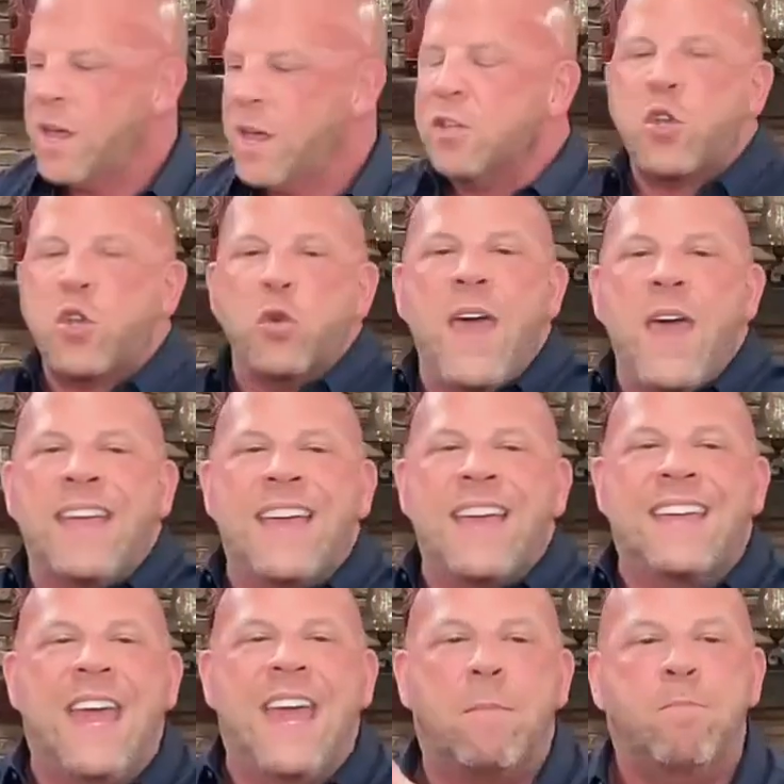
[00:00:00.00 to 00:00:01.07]
so they
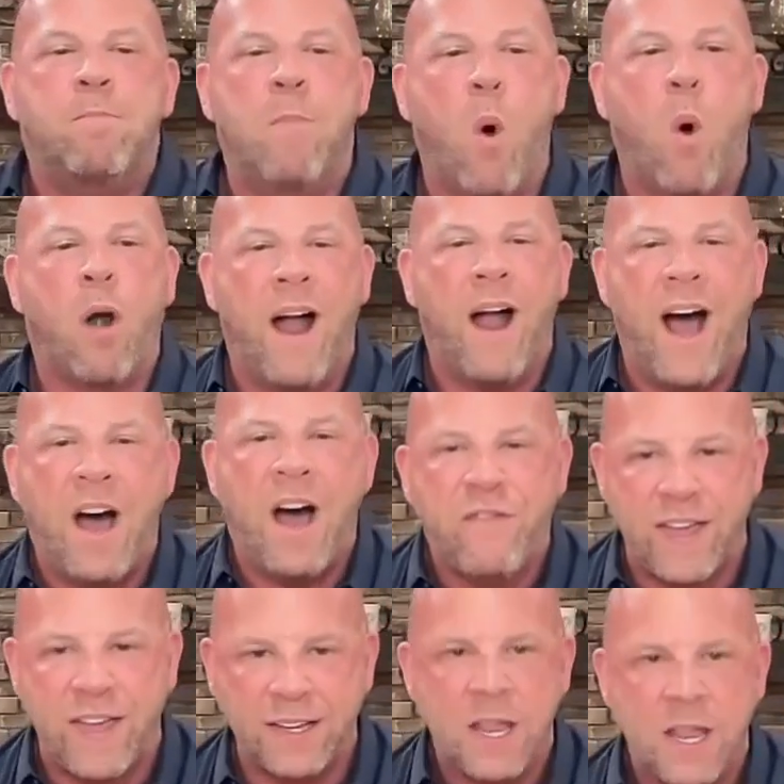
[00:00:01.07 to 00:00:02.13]
could get more of
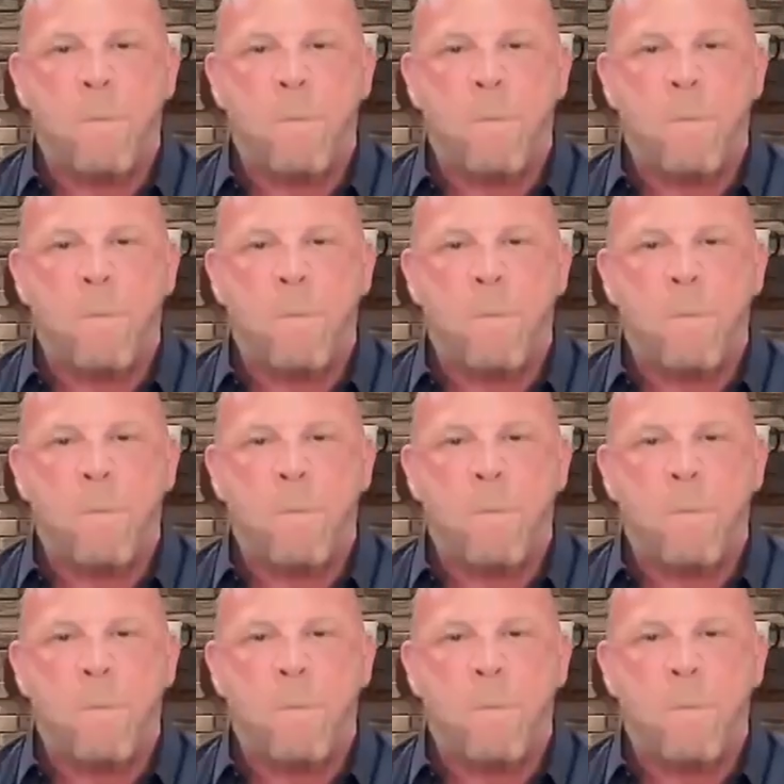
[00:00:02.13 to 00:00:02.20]
it